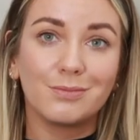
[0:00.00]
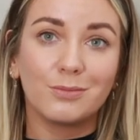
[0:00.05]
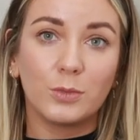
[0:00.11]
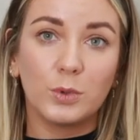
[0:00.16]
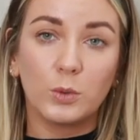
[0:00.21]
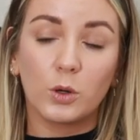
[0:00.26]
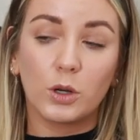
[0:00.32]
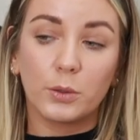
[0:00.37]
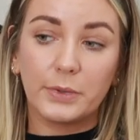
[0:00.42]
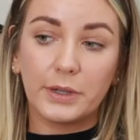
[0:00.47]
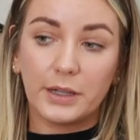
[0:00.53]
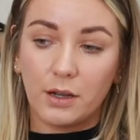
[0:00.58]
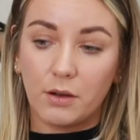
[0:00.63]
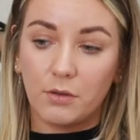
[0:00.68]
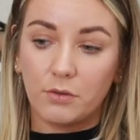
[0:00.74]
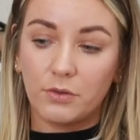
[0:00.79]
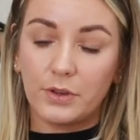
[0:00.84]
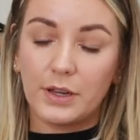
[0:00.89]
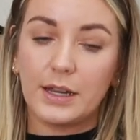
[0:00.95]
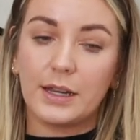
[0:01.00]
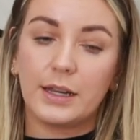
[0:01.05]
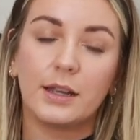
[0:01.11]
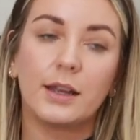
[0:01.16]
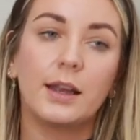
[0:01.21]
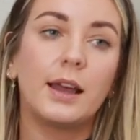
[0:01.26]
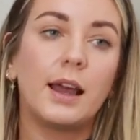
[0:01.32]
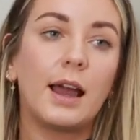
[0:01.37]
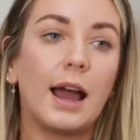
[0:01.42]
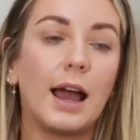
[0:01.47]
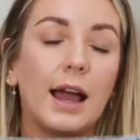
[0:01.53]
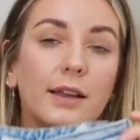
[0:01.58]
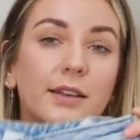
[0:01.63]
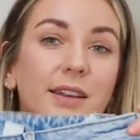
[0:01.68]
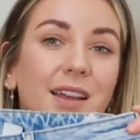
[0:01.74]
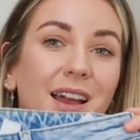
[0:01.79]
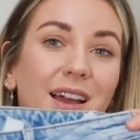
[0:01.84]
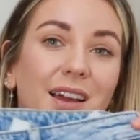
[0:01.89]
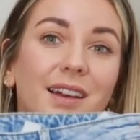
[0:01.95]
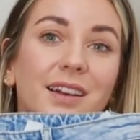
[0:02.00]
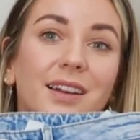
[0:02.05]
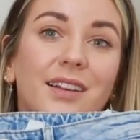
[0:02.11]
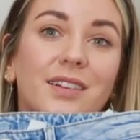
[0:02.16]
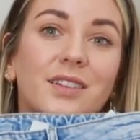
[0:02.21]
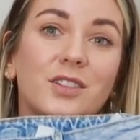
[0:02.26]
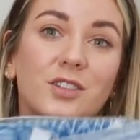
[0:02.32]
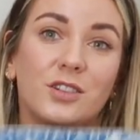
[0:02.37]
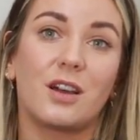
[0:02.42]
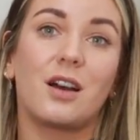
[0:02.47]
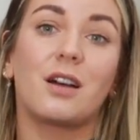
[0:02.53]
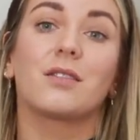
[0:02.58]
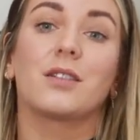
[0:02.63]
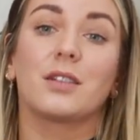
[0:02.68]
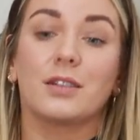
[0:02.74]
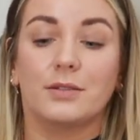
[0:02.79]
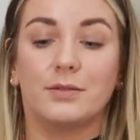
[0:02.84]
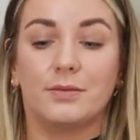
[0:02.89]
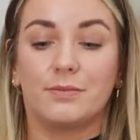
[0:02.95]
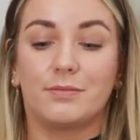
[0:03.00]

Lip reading: we want to be comfy. And yeah, Zara,